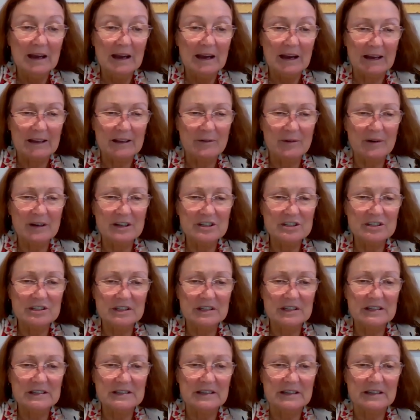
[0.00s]
Otherwise, you
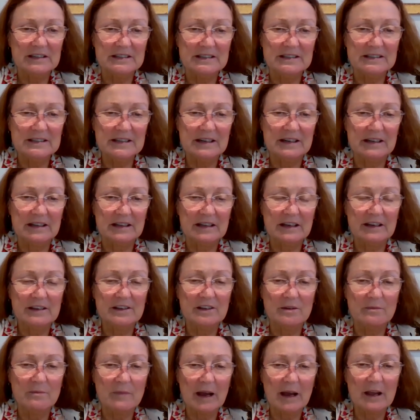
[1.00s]
need to consider that
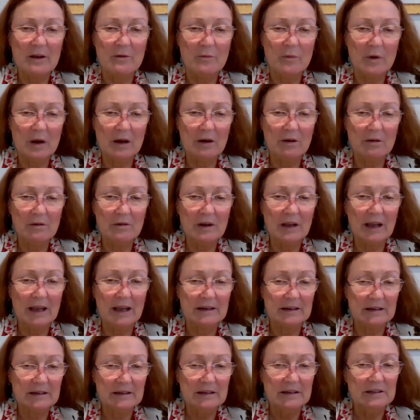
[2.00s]
you may well
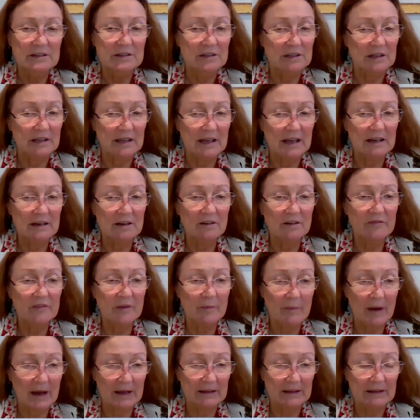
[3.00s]
get to the end of the
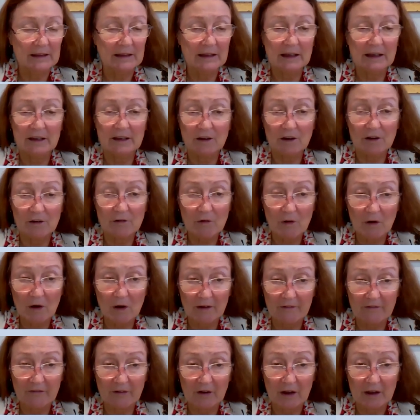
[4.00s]
month and not
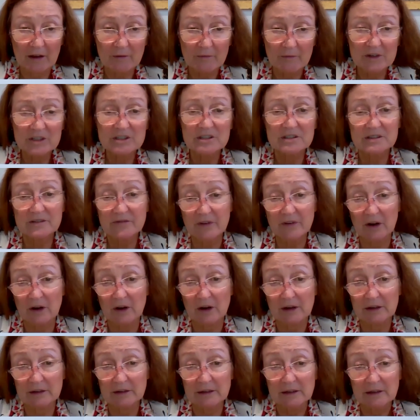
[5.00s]
qualify, which is
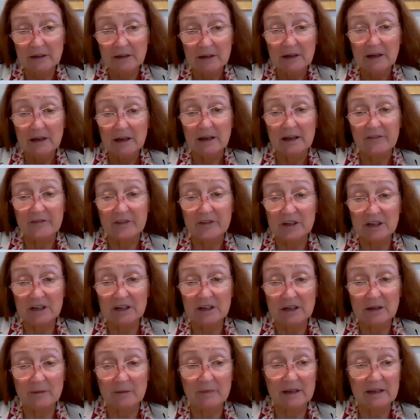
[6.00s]
fine if you
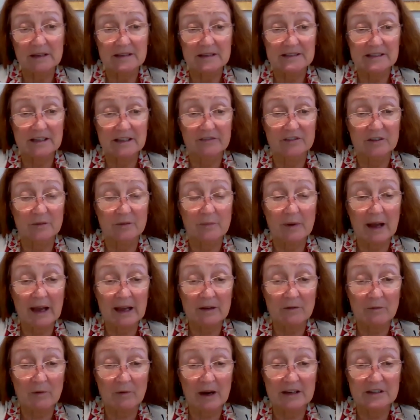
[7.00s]
didn't commit yourself to
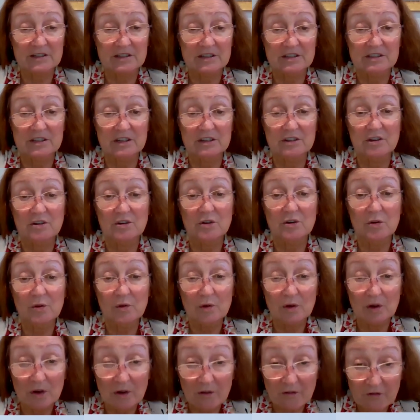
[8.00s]
paying wages that you
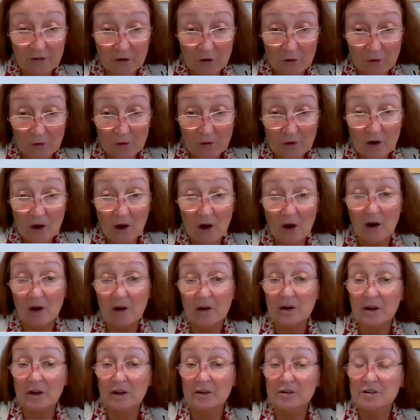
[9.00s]
couldn't afford
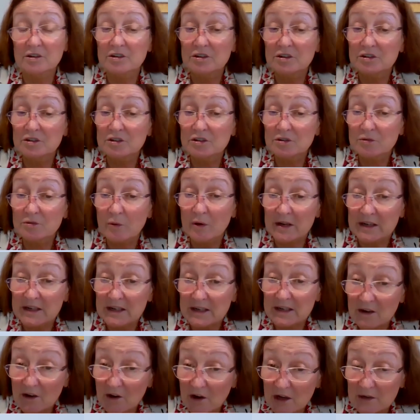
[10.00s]
on a
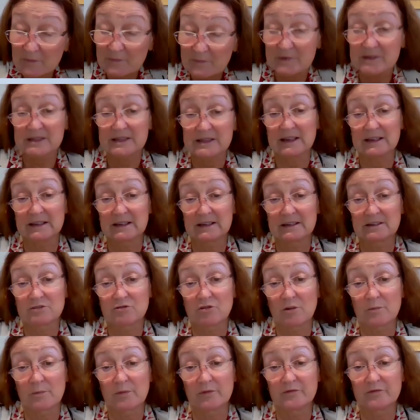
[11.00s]
29%
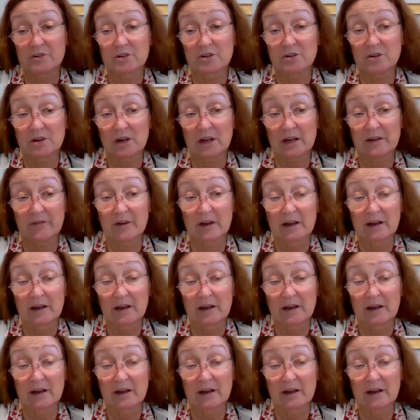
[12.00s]
drop of turnover.